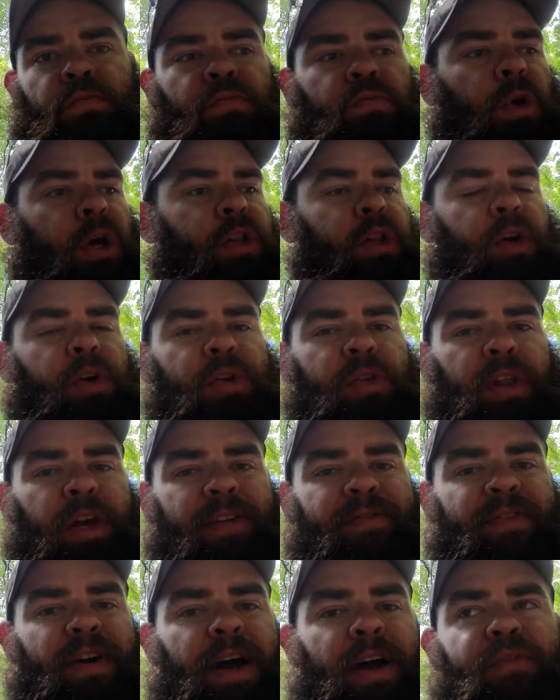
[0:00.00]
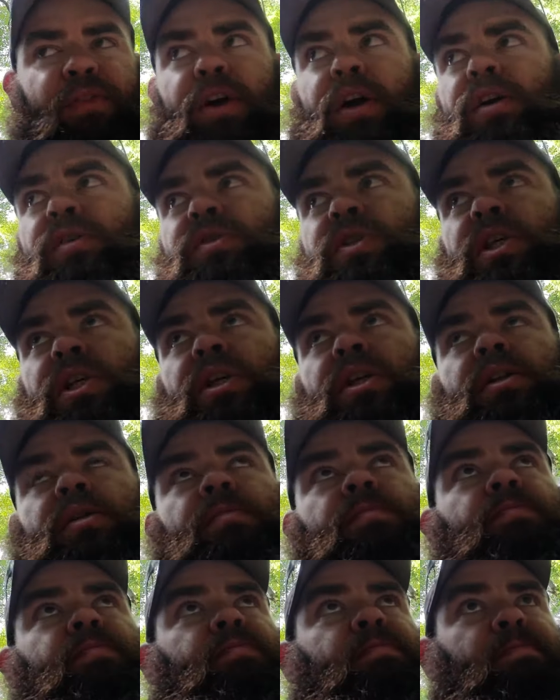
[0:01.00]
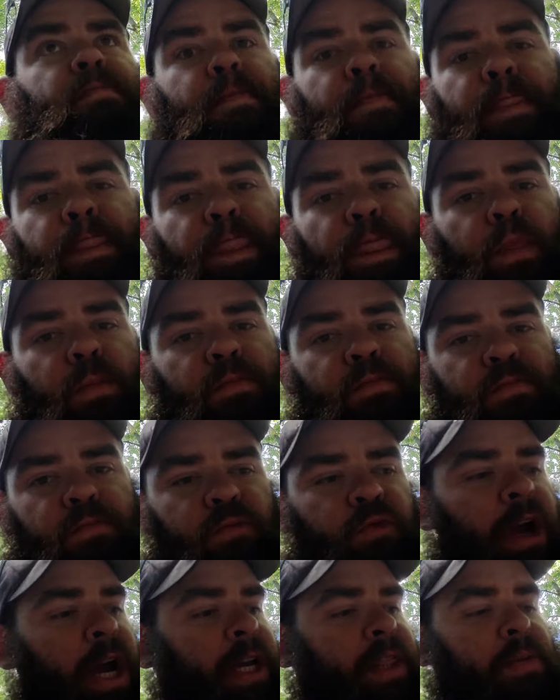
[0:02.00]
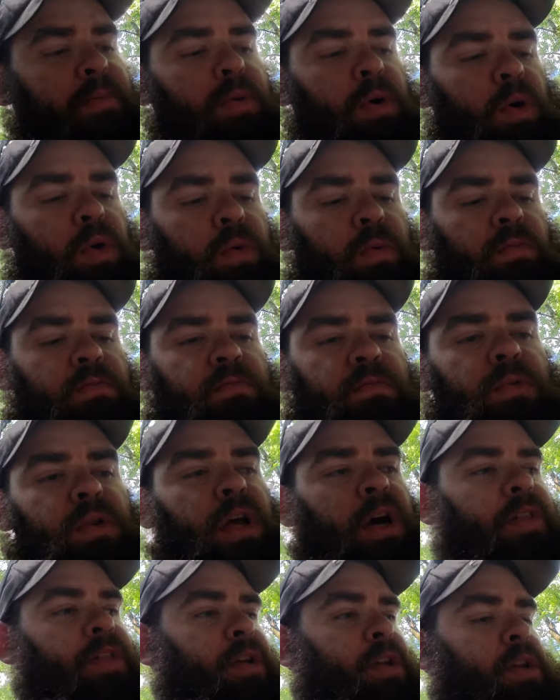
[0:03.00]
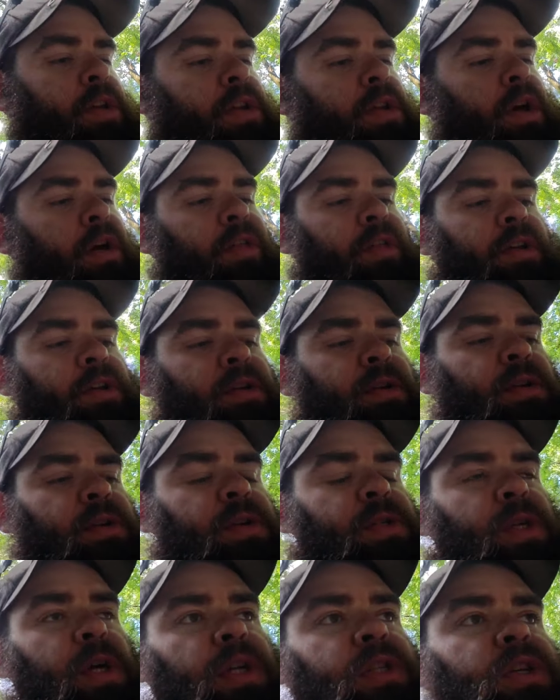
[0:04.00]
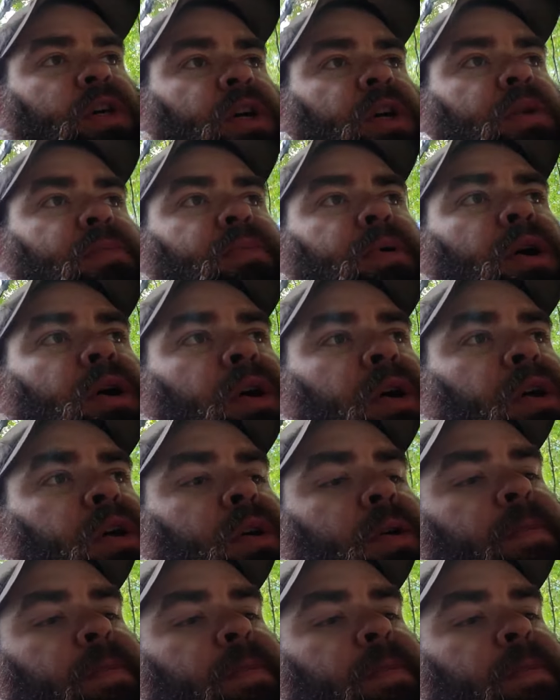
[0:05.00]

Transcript: I loaded like 5 rounds in, racked the bolt, nothing. So I took it apart,